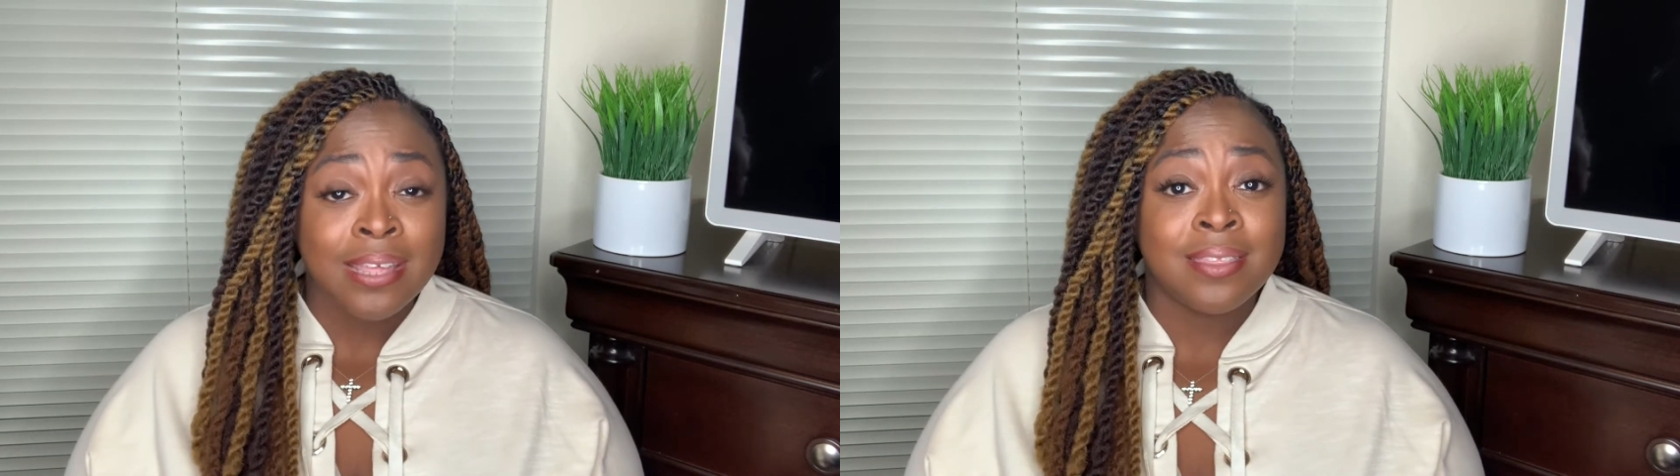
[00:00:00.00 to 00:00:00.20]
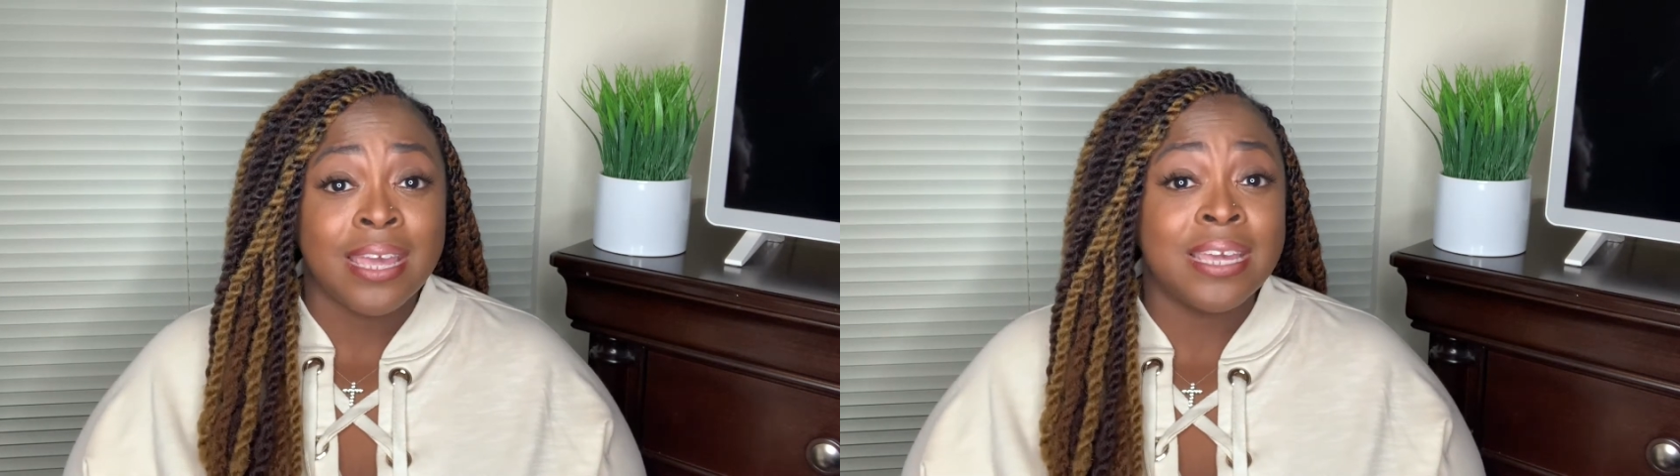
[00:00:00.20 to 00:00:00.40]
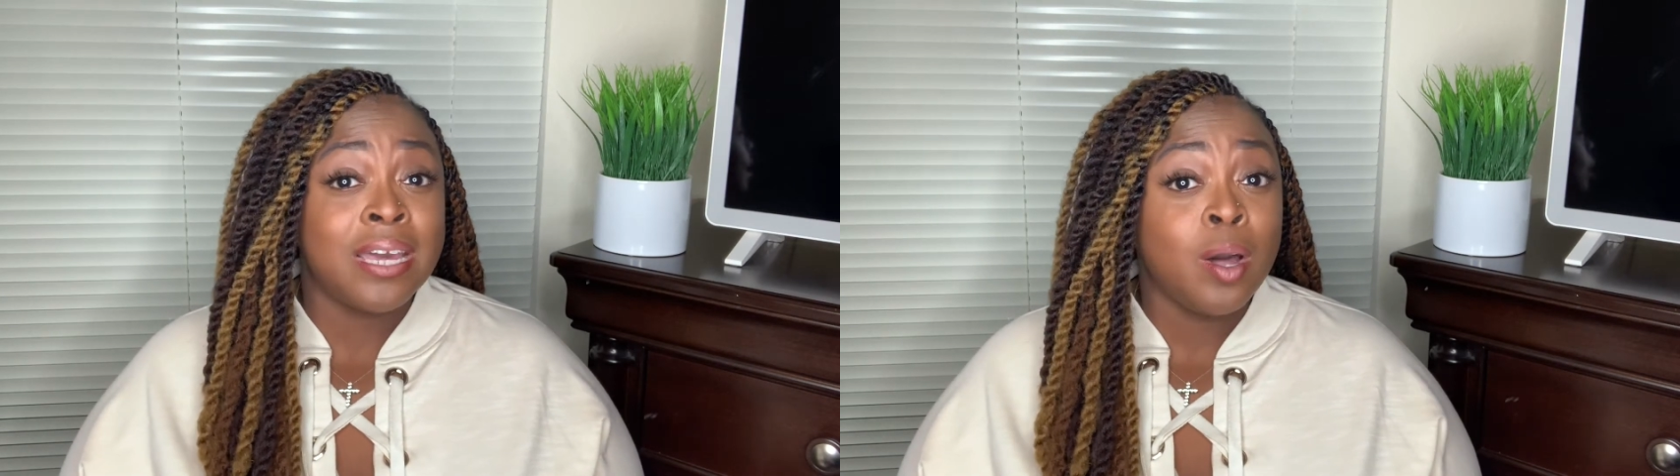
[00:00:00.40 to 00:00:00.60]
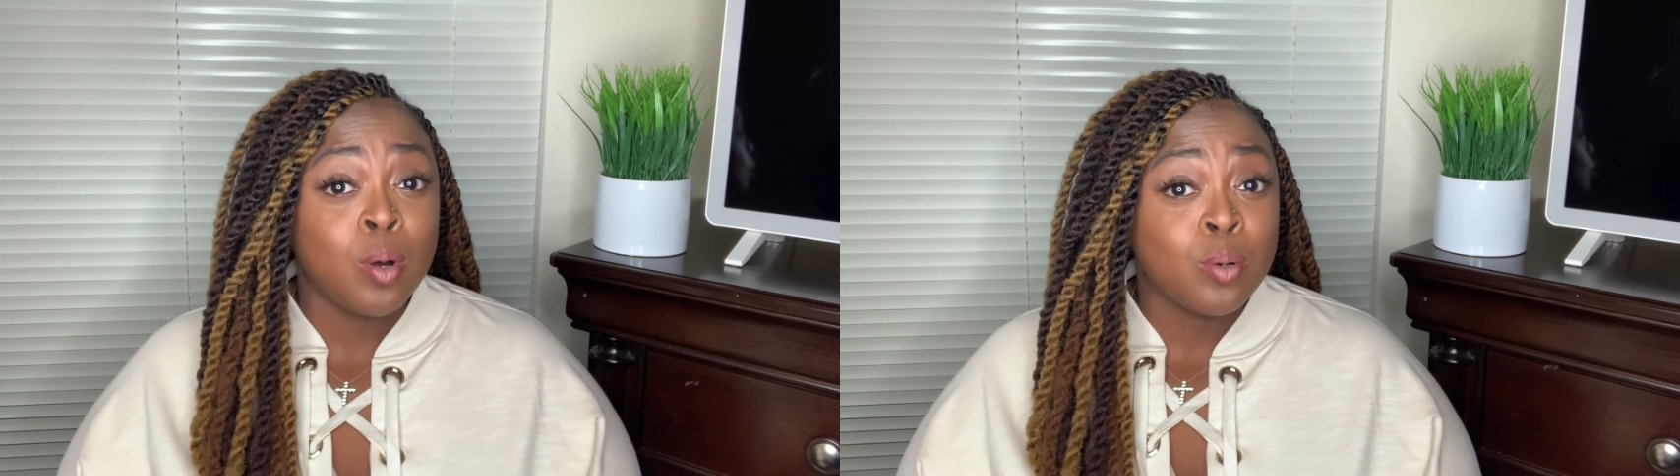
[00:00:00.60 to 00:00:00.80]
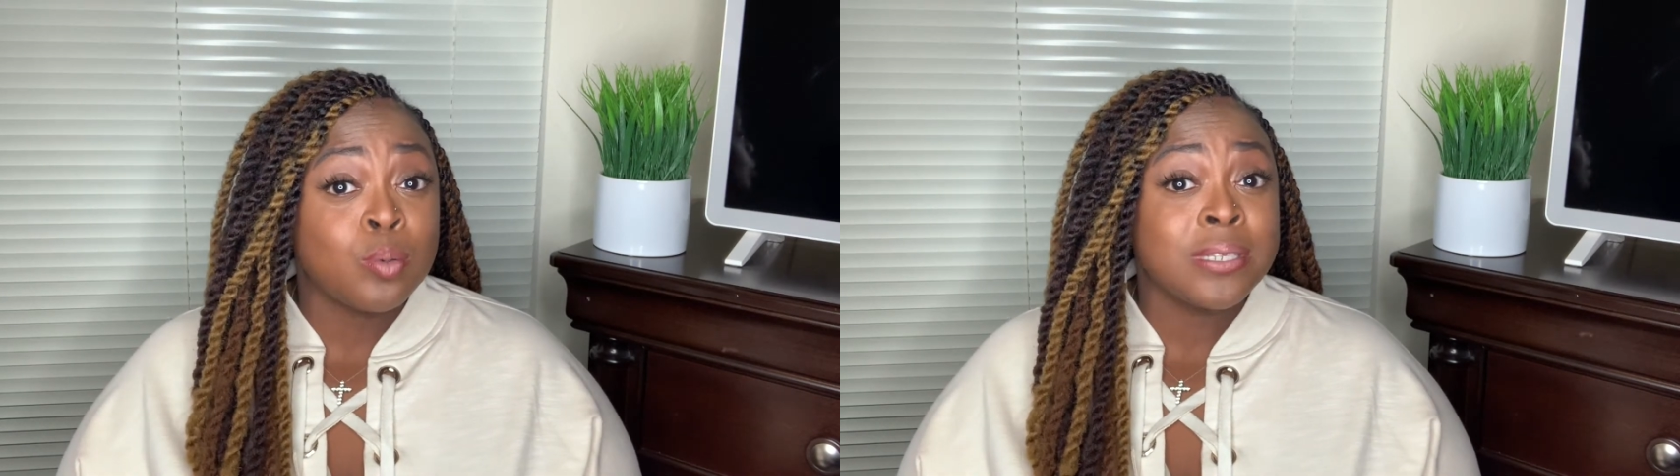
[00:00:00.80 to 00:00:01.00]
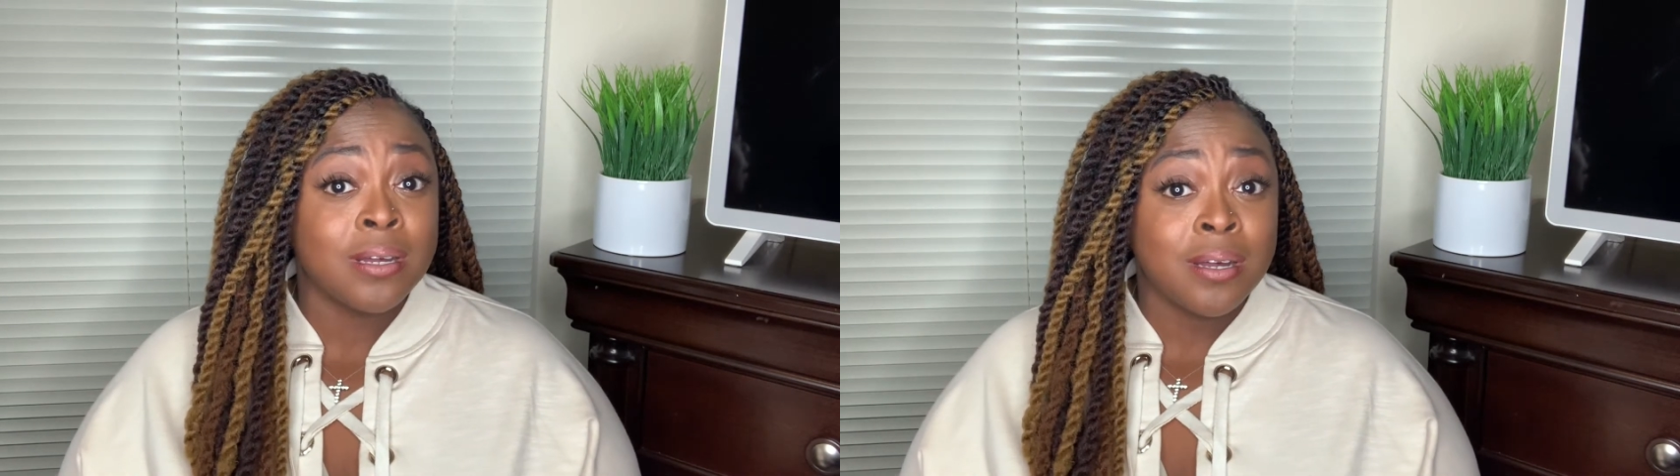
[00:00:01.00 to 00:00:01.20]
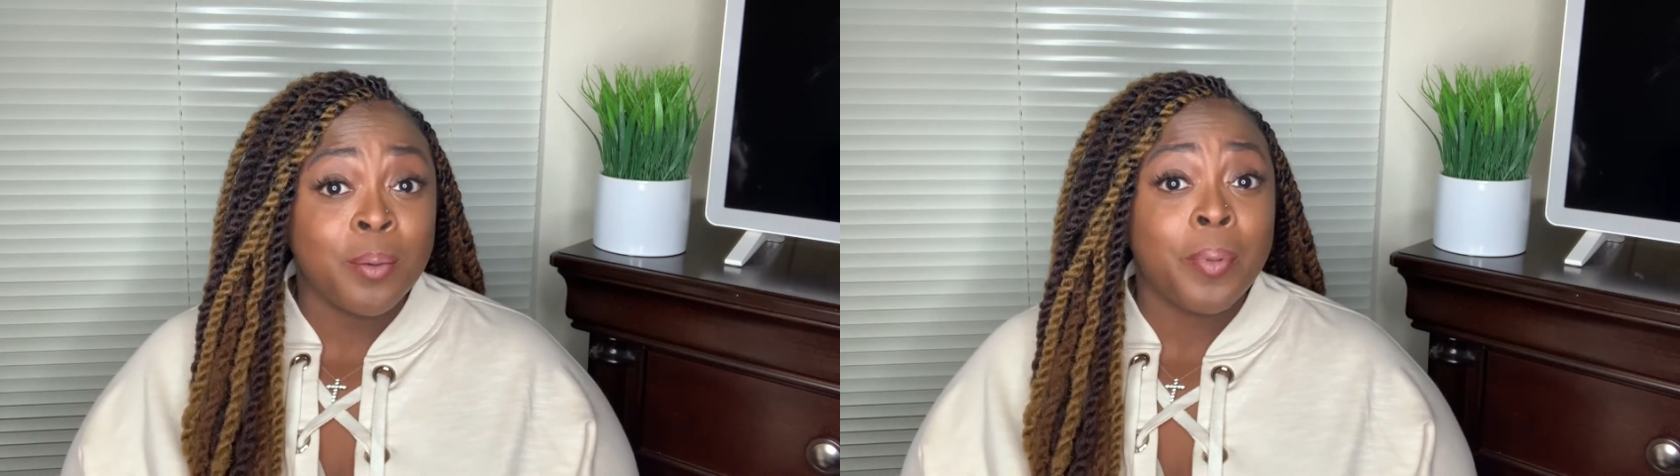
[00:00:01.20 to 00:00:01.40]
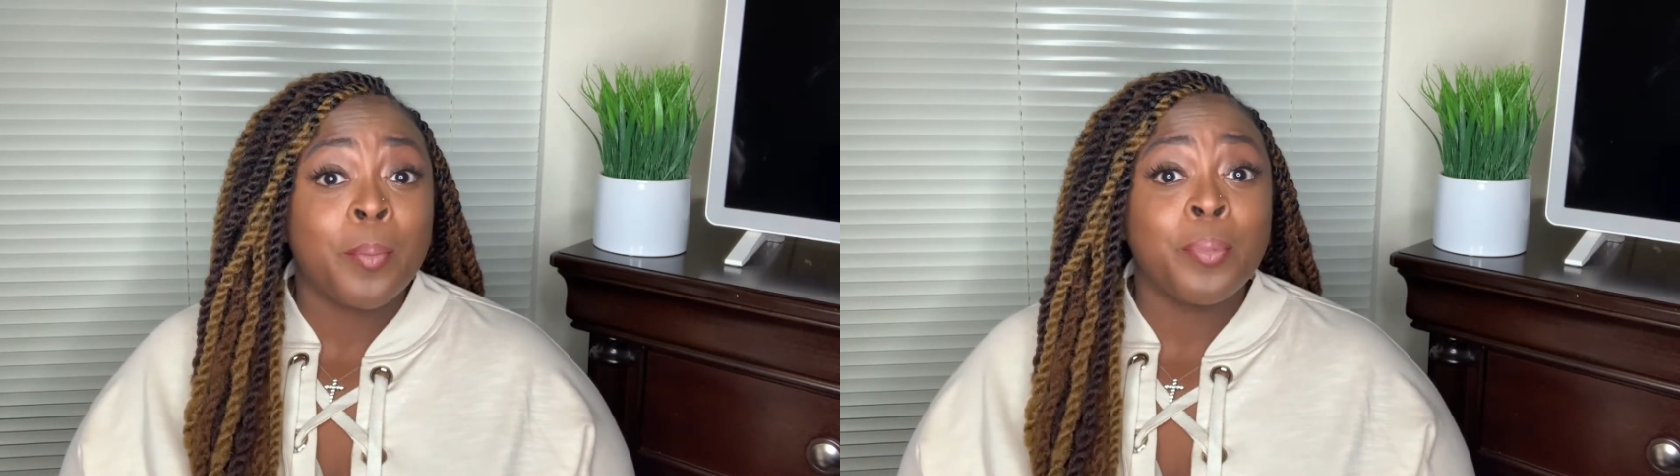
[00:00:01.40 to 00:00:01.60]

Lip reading: that it holds up